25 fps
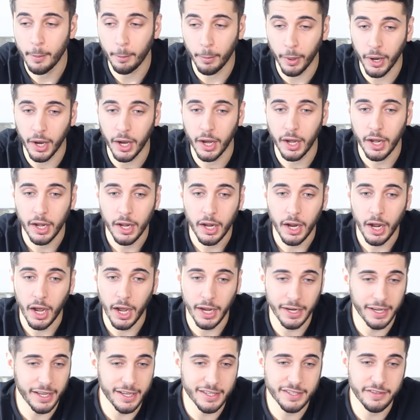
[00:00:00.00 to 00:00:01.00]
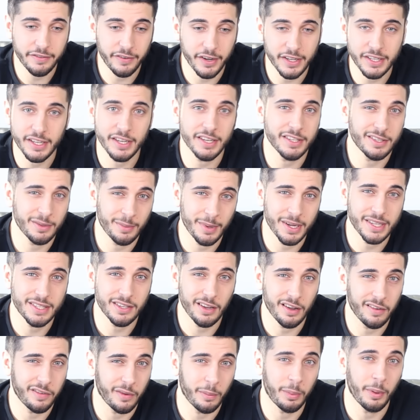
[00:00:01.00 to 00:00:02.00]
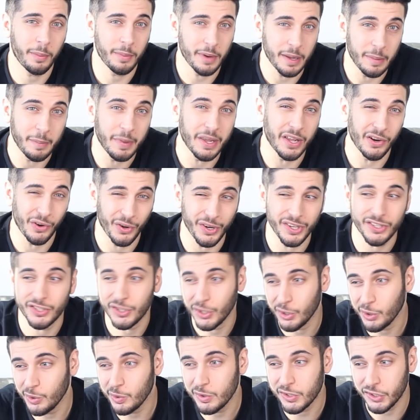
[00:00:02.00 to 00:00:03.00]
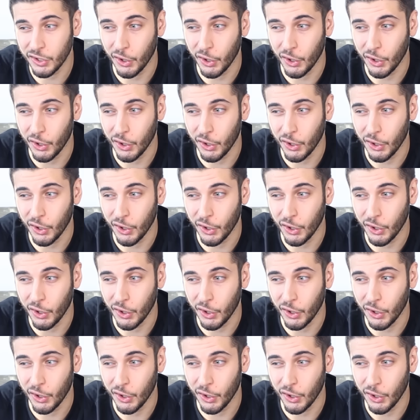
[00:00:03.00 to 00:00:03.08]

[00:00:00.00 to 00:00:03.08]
But I guess if I did it to myself, I'd probably be annoyed too.